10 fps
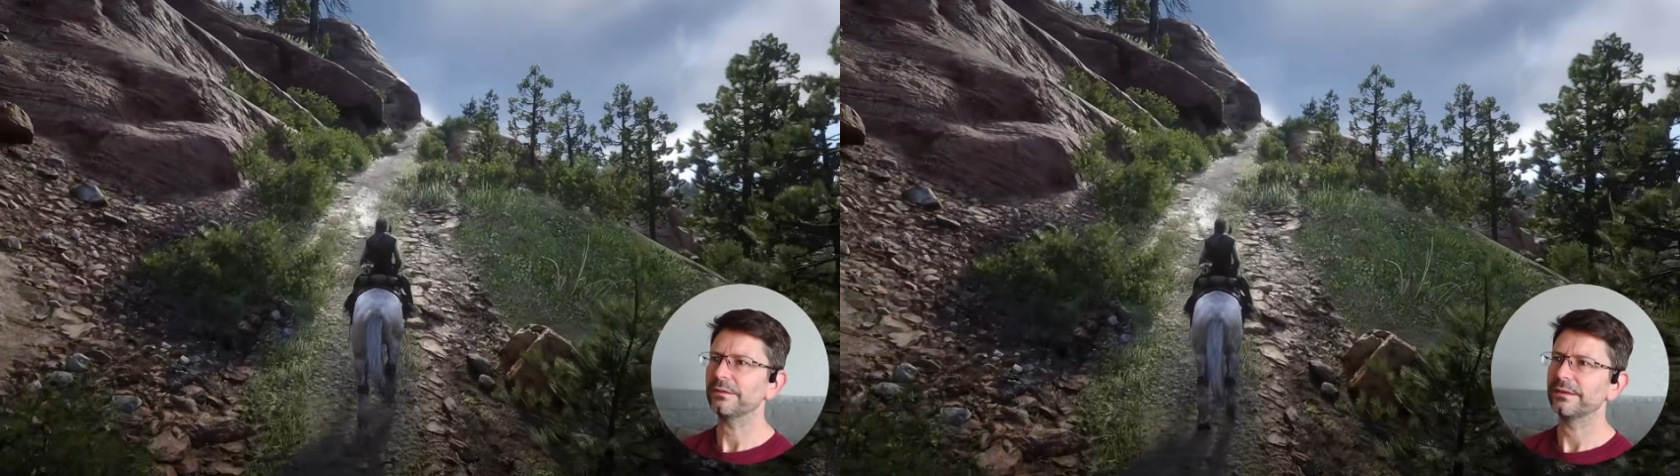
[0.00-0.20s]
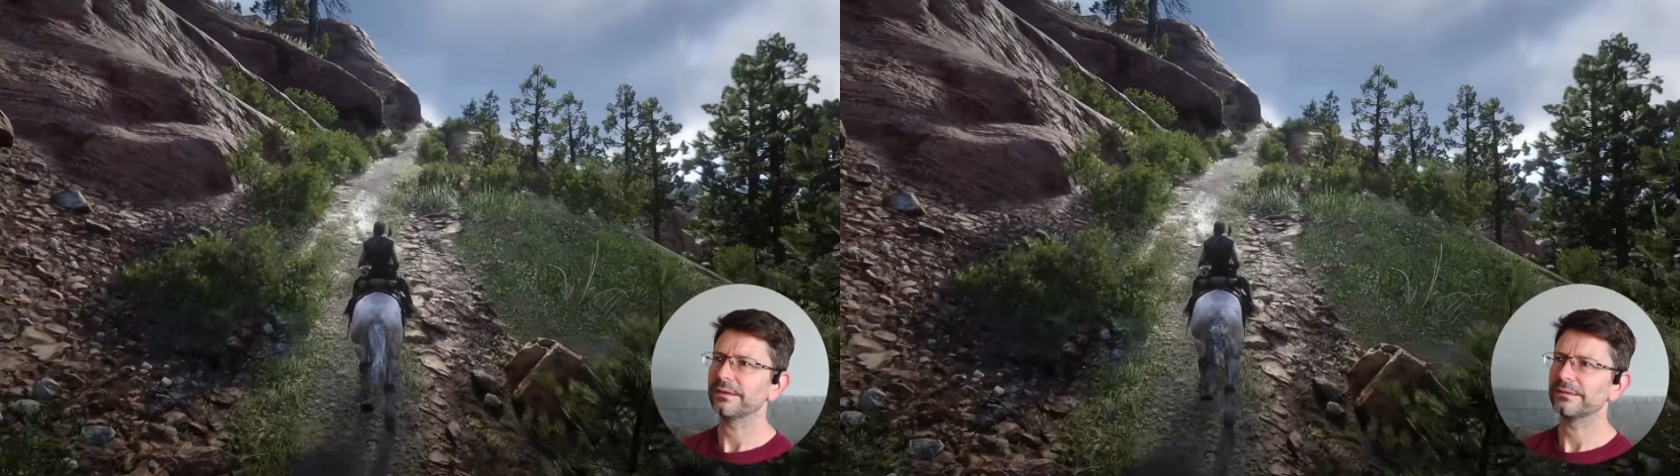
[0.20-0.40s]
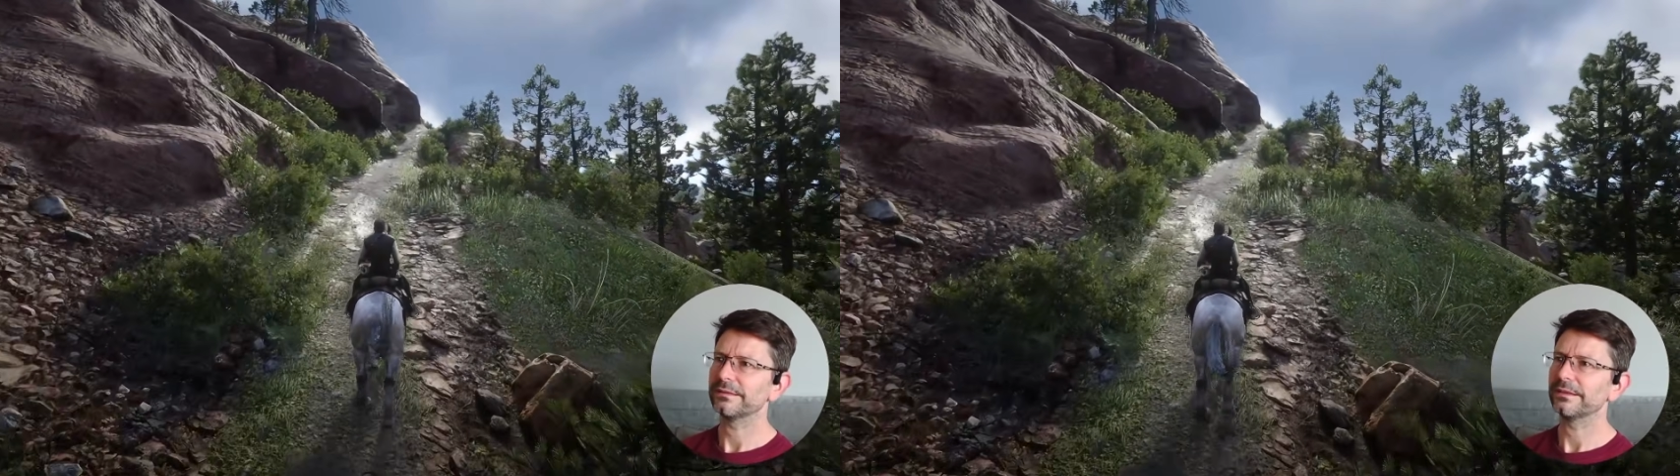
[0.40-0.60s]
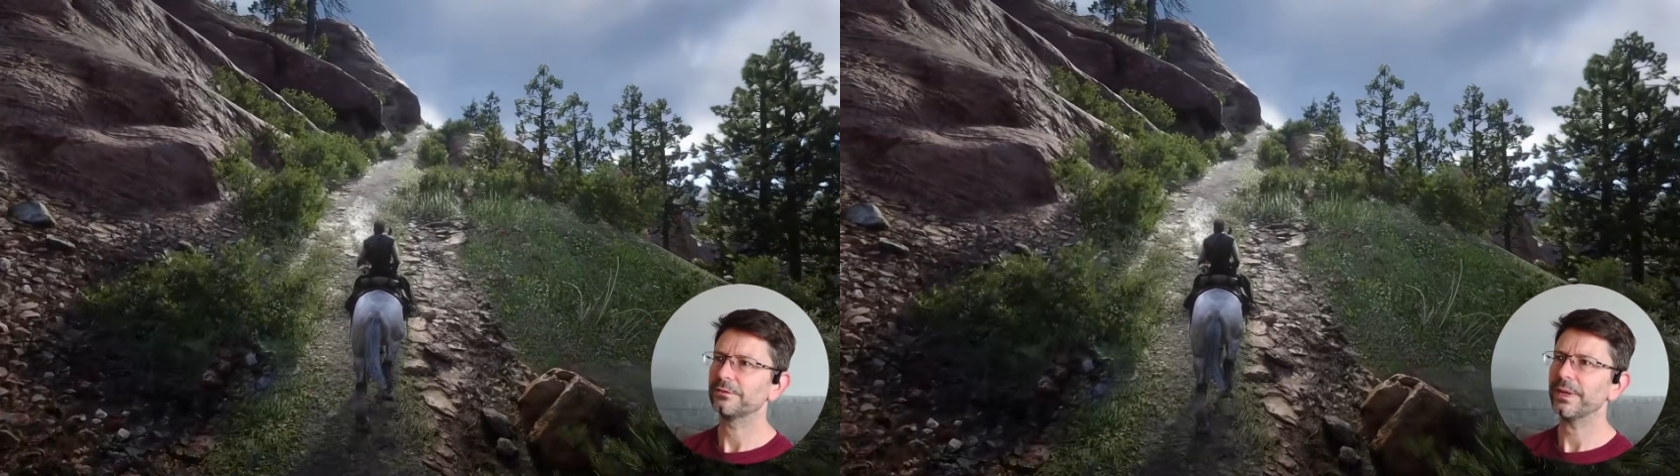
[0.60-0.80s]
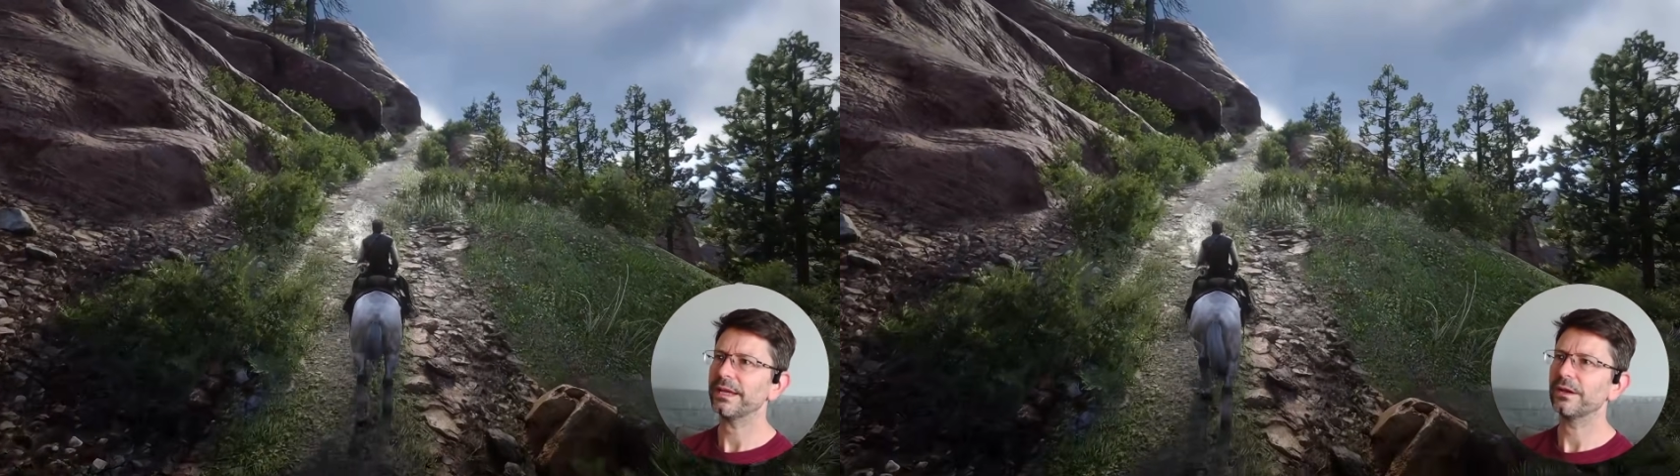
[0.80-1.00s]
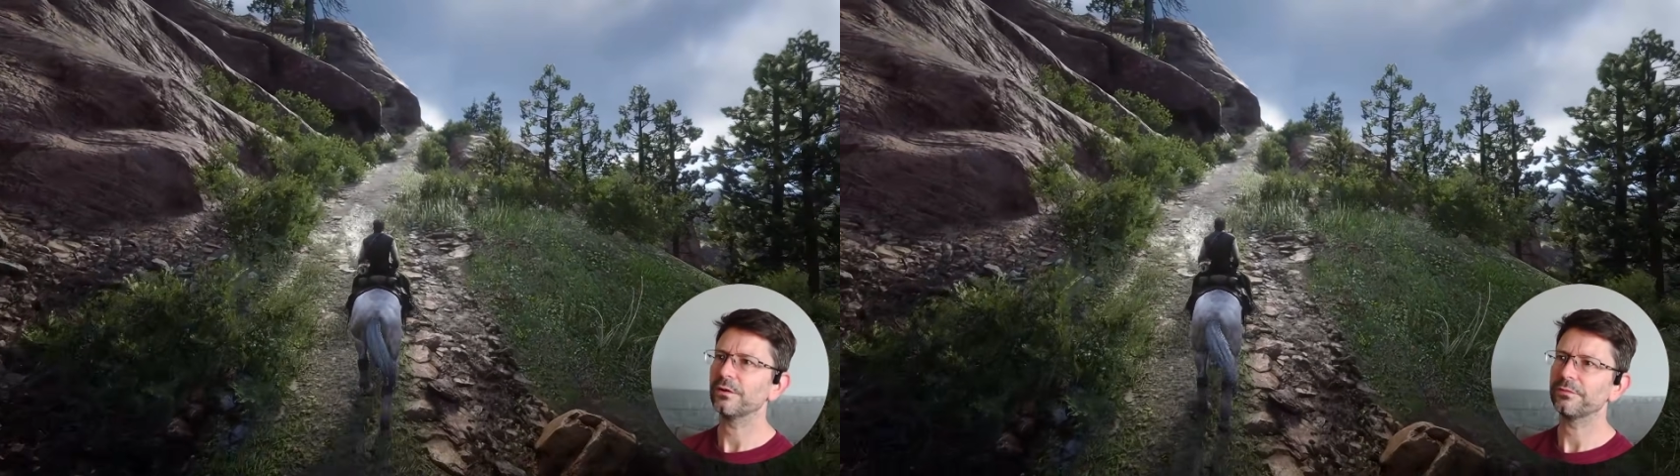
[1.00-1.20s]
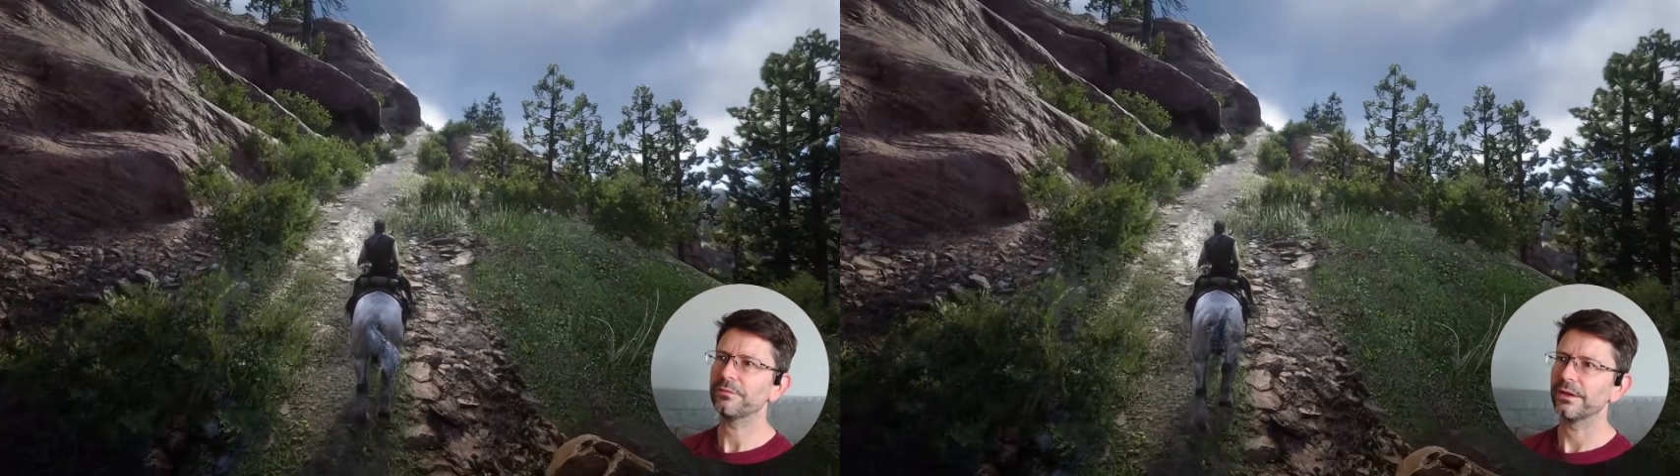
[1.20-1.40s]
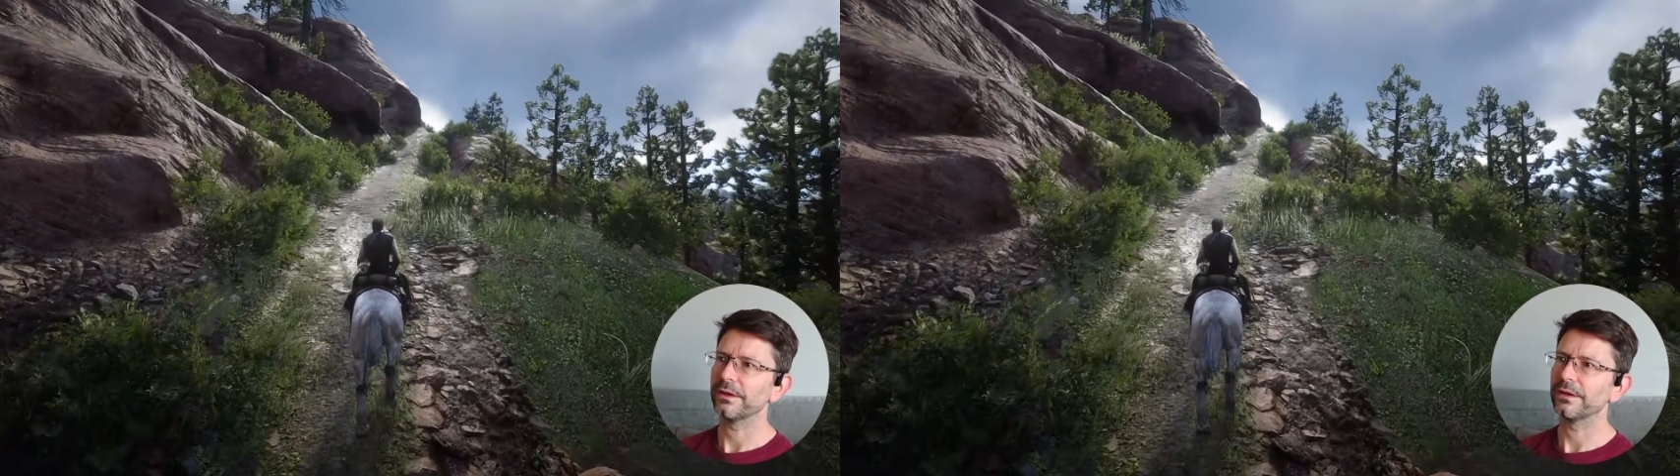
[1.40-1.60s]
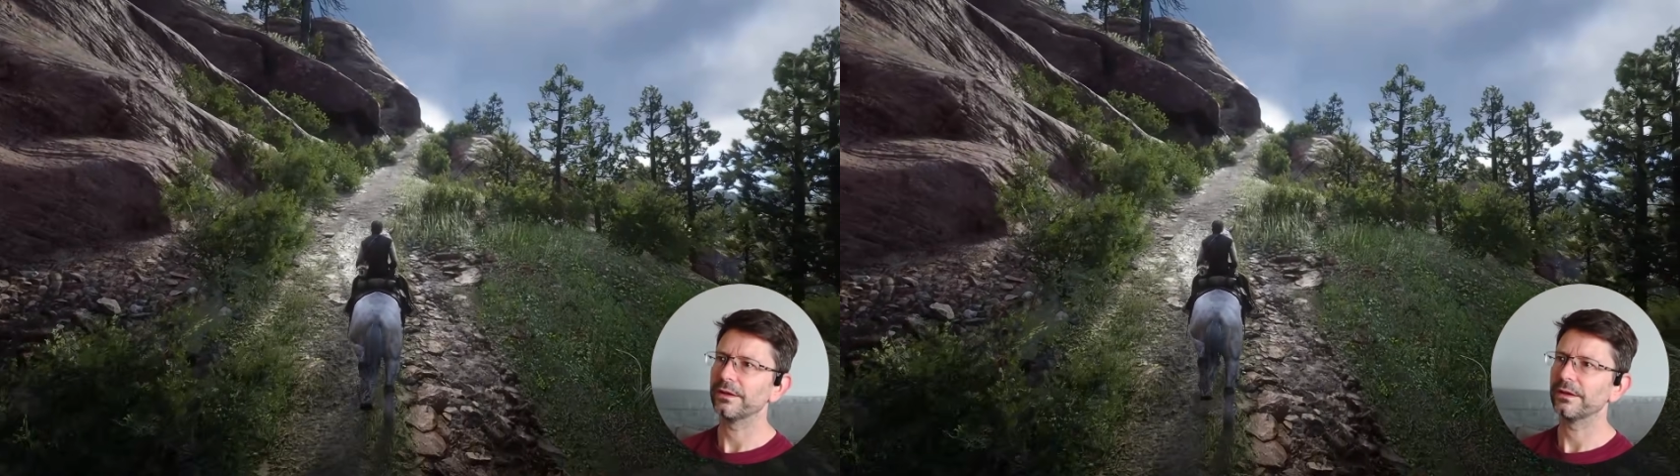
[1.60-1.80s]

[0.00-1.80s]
It's big enough that